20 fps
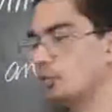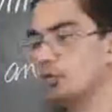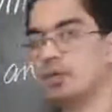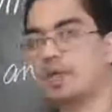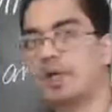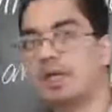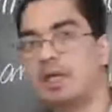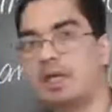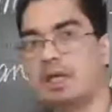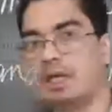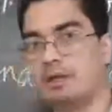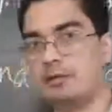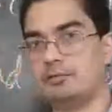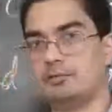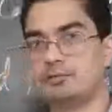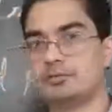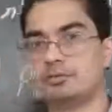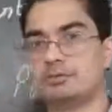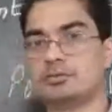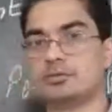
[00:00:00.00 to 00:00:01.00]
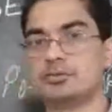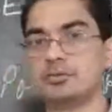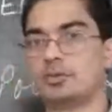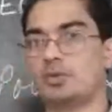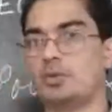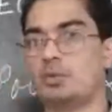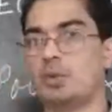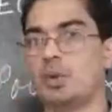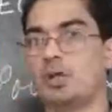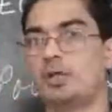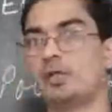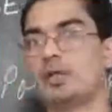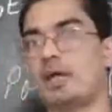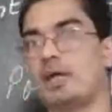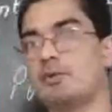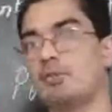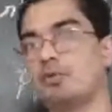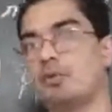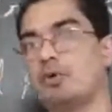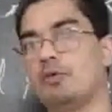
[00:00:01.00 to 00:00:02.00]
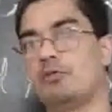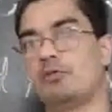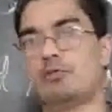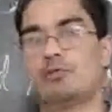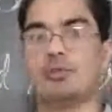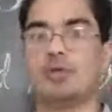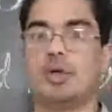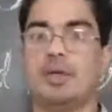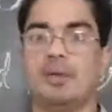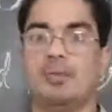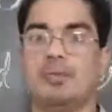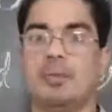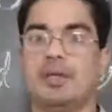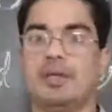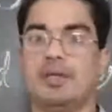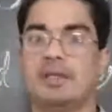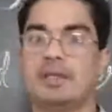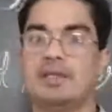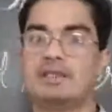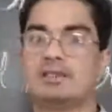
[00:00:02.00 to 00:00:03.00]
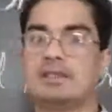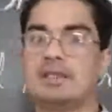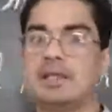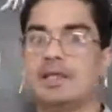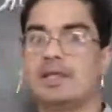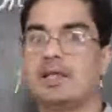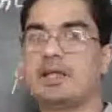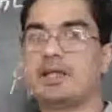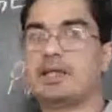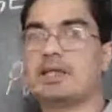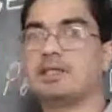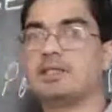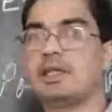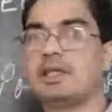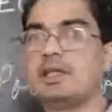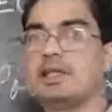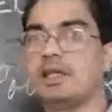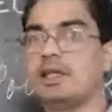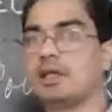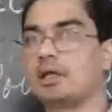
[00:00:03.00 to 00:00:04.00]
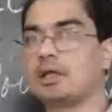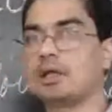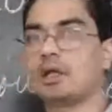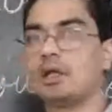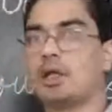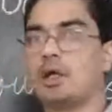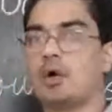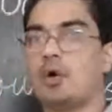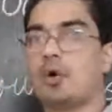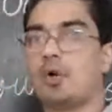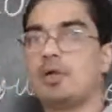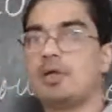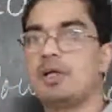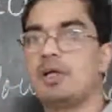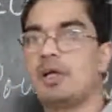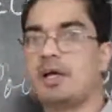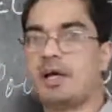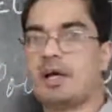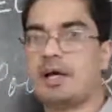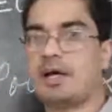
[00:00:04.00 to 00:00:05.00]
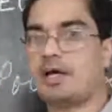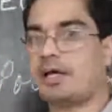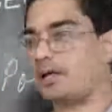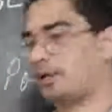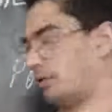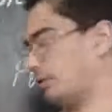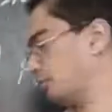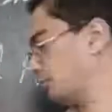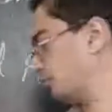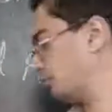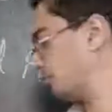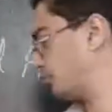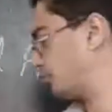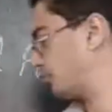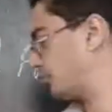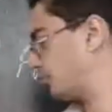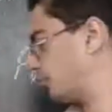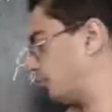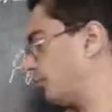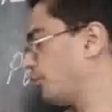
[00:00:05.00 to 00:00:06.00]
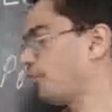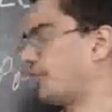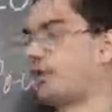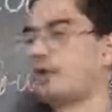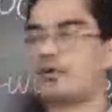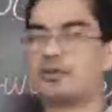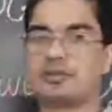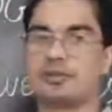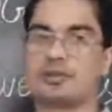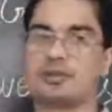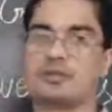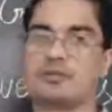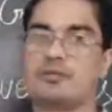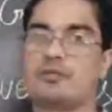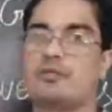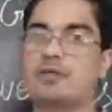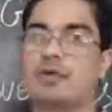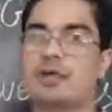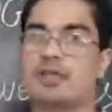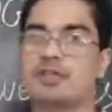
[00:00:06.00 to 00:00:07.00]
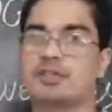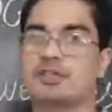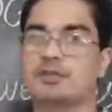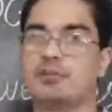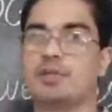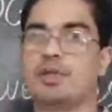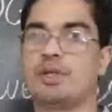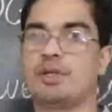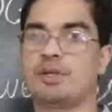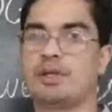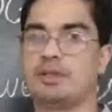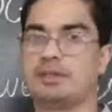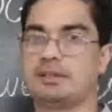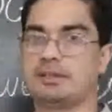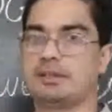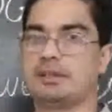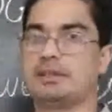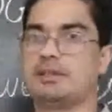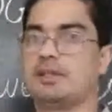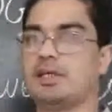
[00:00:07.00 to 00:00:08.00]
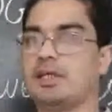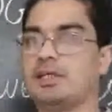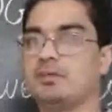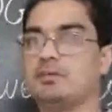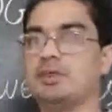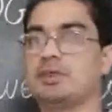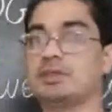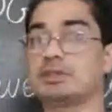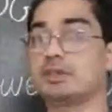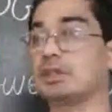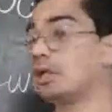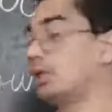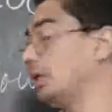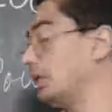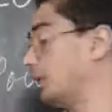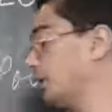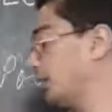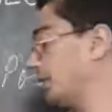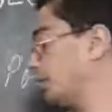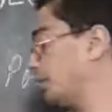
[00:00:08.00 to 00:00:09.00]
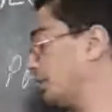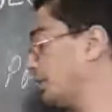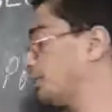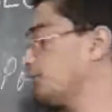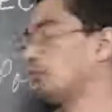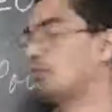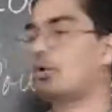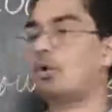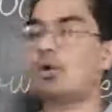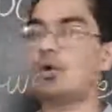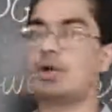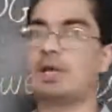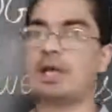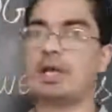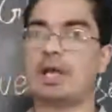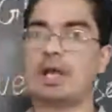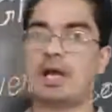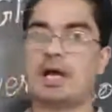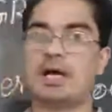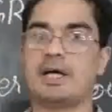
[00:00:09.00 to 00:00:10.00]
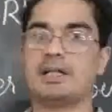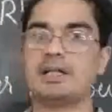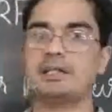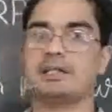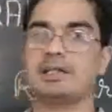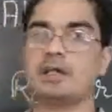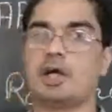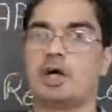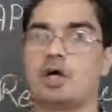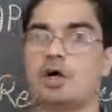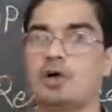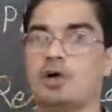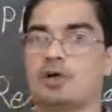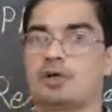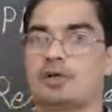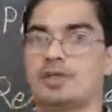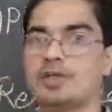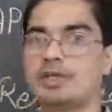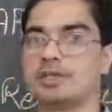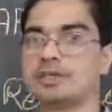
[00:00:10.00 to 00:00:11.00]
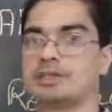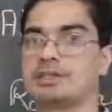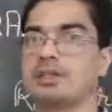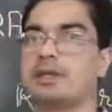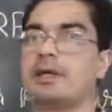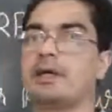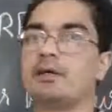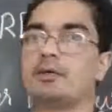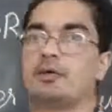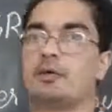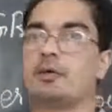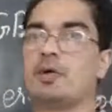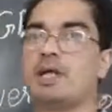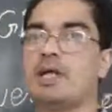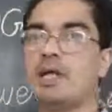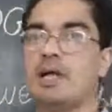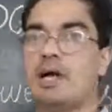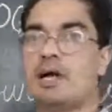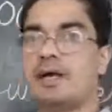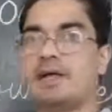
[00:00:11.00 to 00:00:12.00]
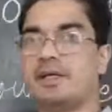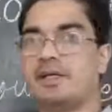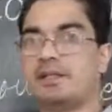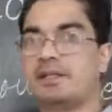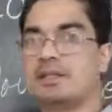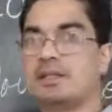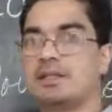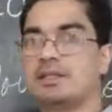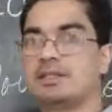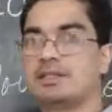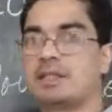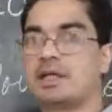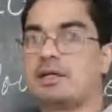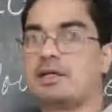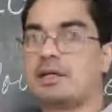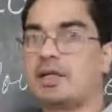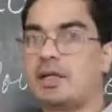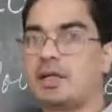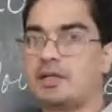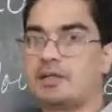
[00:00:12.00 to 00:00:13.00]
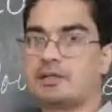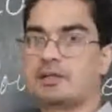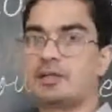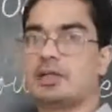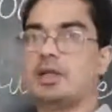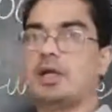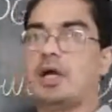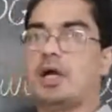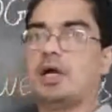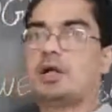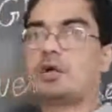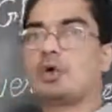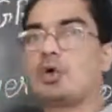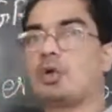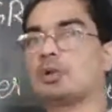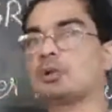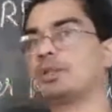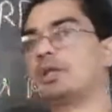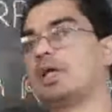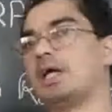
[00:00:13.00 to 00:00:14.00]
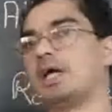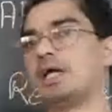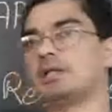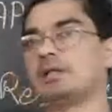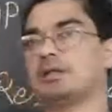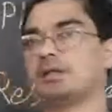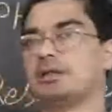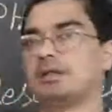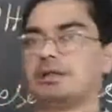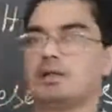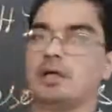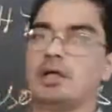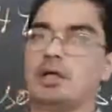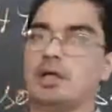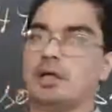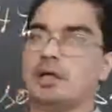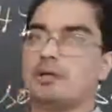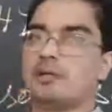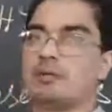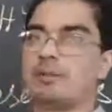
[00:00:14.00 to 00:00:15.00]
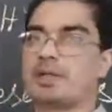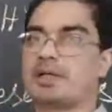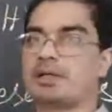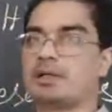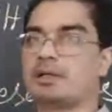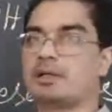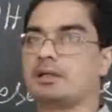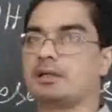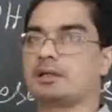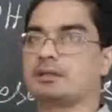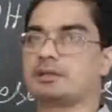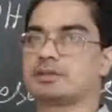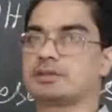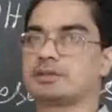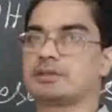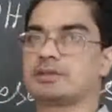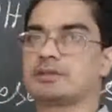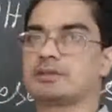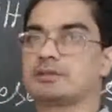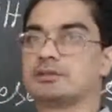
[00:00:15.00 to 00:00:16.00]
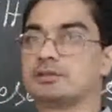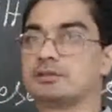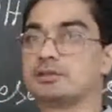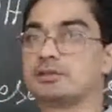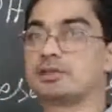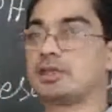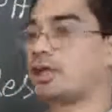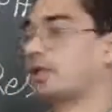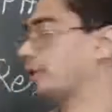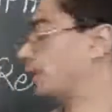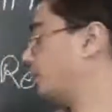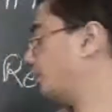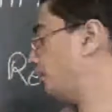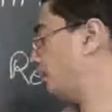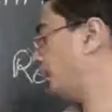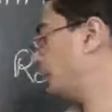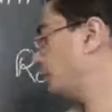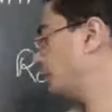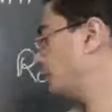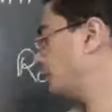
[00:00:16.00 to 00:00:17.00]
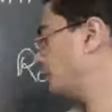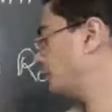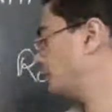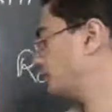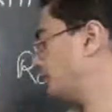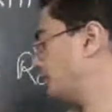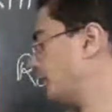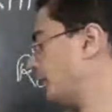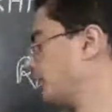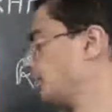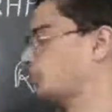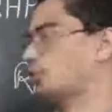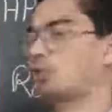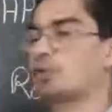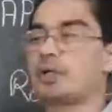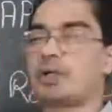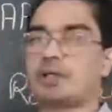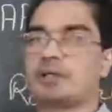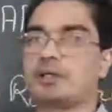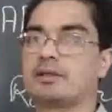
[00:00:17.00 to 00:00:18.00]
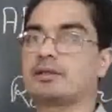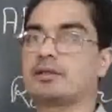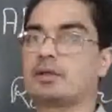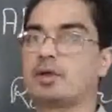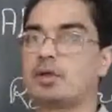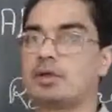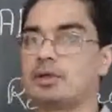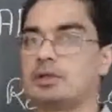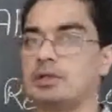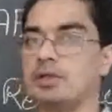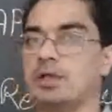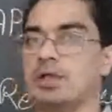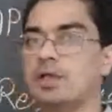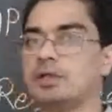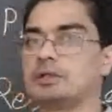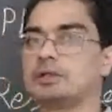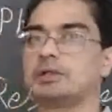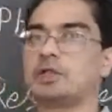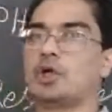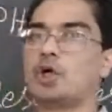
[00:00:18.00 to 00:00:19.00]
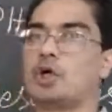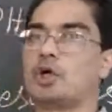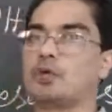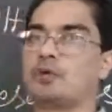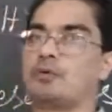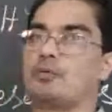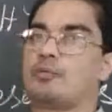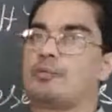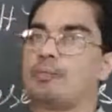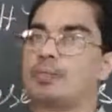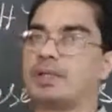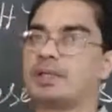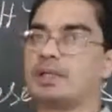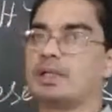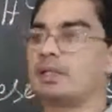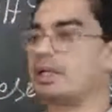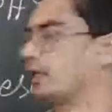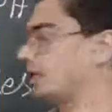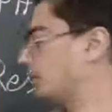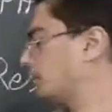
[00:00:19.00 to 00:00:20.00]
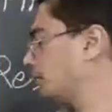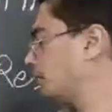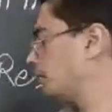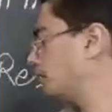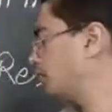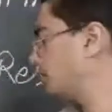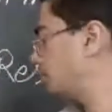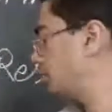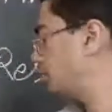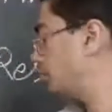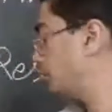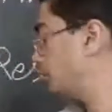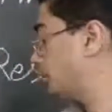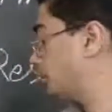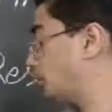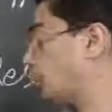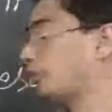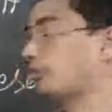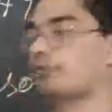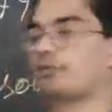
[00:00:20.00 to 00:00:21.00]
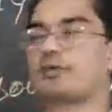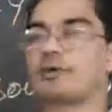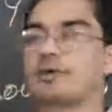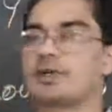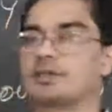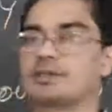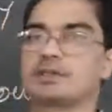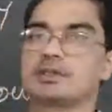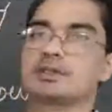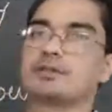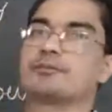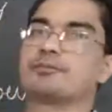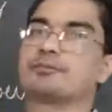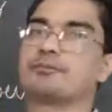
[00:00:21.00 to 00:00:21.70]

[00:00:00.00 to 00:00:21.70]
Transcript: two again. One type of minerals that are containing only iron, ferrous minerals. That means in them only iron ore is there, only iron is contained, and all the other metals that are found, they are together called non-metallic, non-ferrous